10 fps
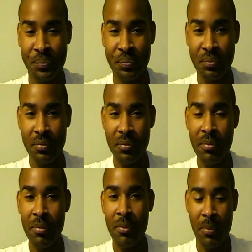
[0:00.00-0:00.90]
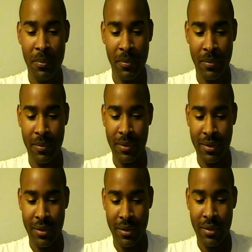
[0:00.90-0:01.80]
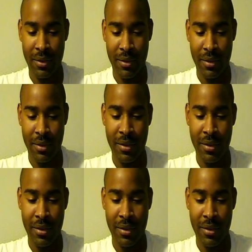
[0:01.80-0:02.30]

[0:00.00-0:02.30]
(no one is talking)